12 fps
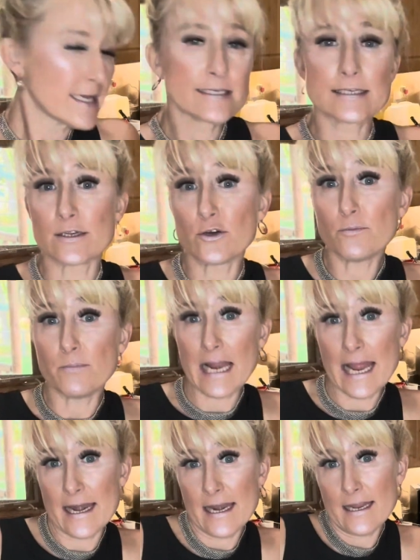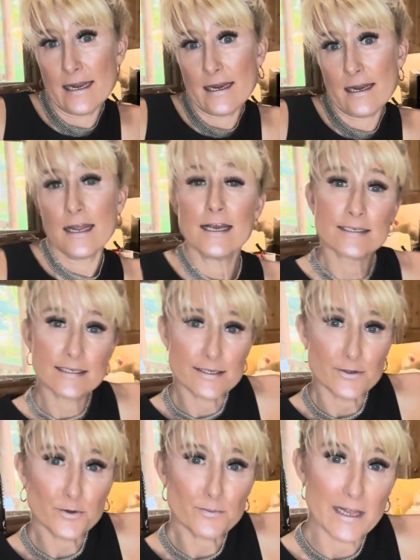Still blending,
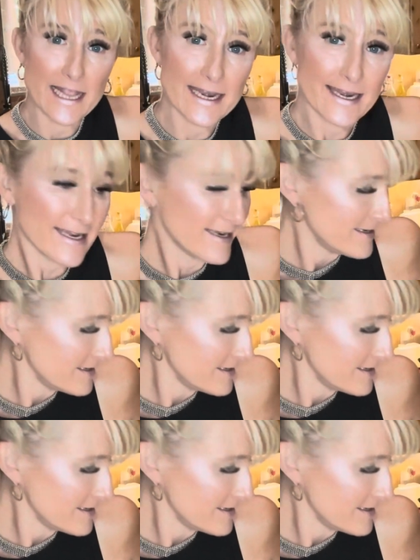still blending.